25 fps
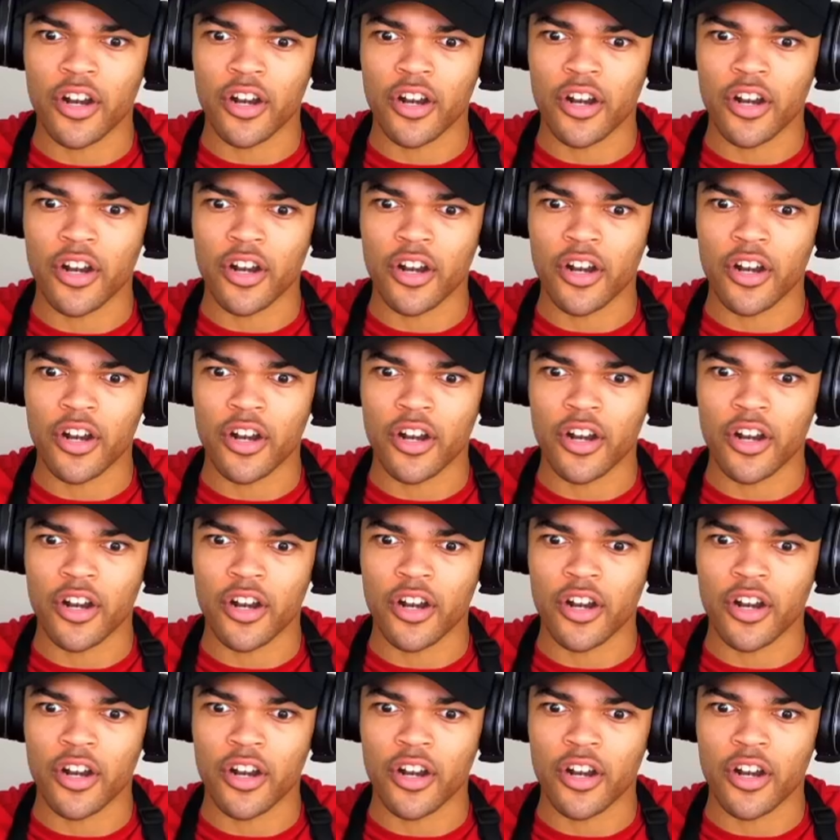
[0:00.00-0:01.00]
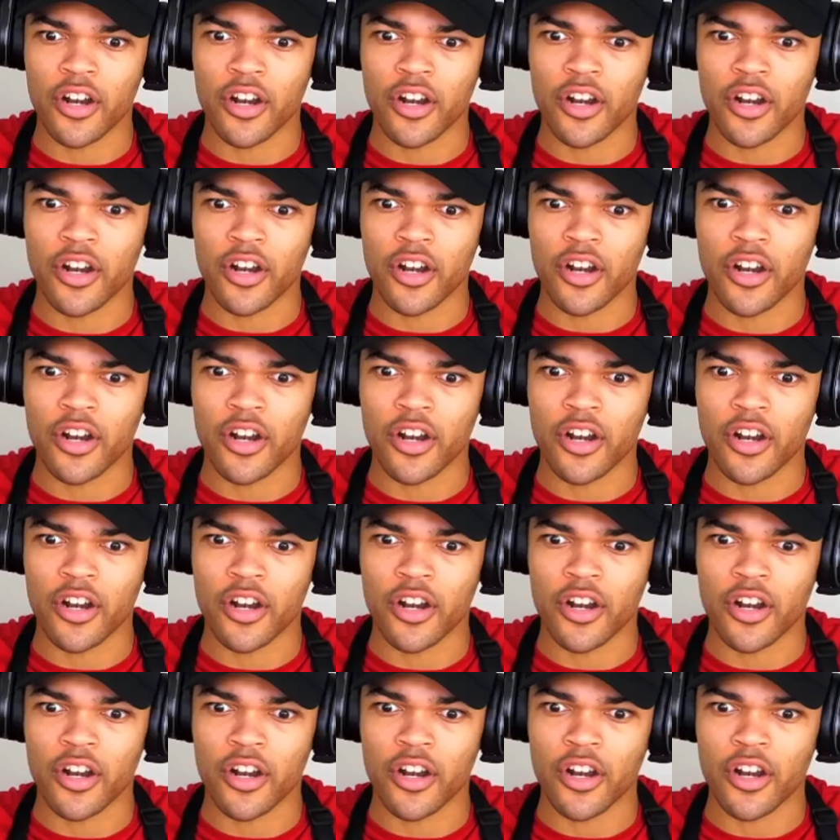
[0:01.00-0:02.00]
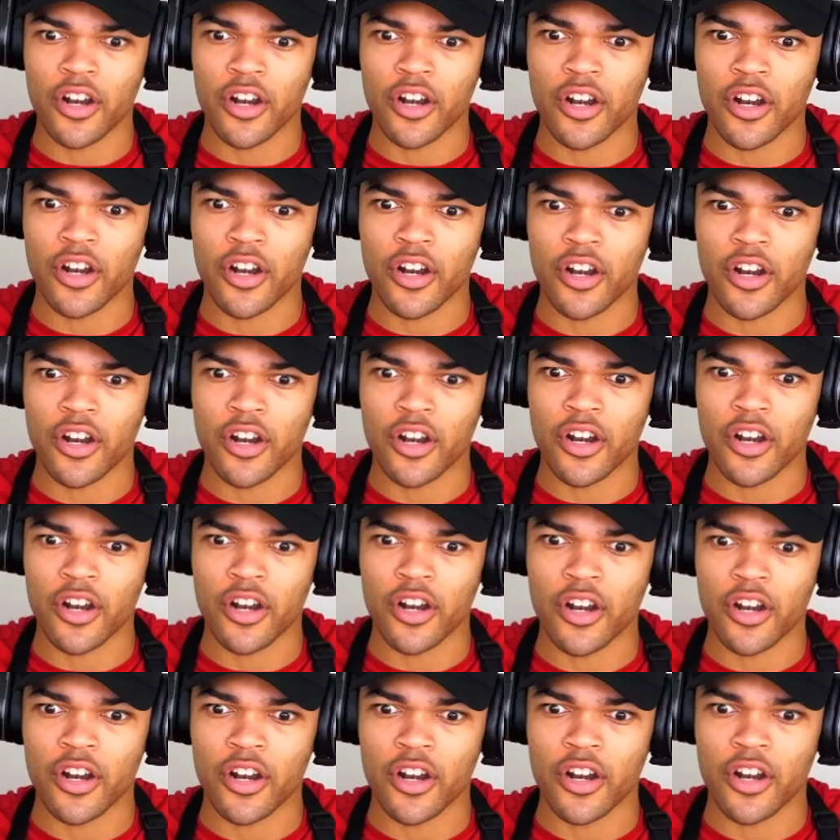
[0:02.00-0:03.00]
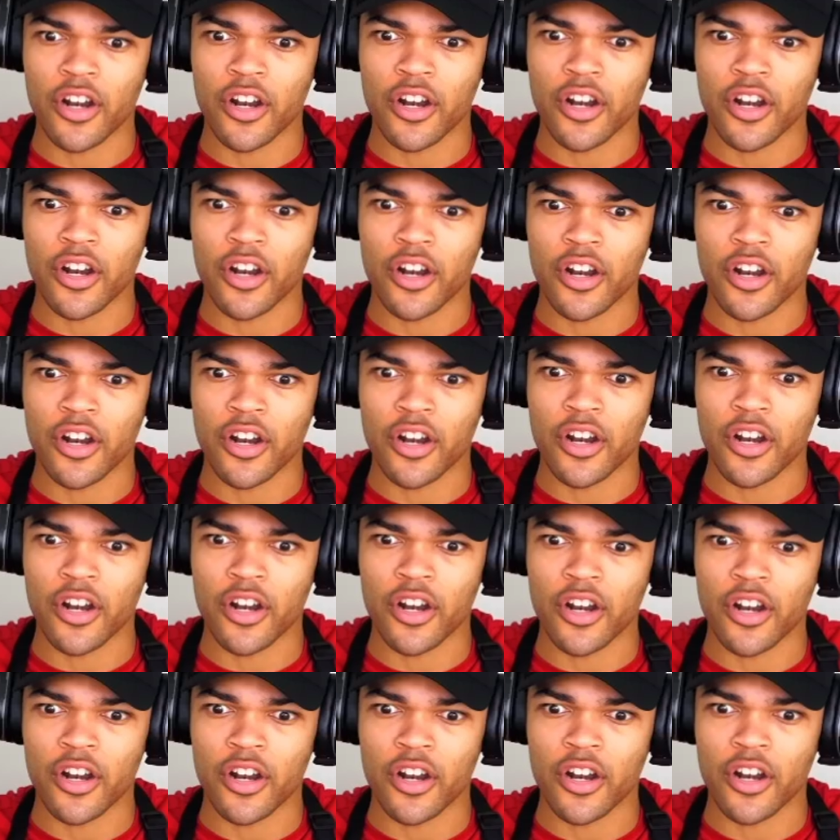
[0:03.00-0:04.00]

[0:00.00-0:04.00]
The person shown says nothing.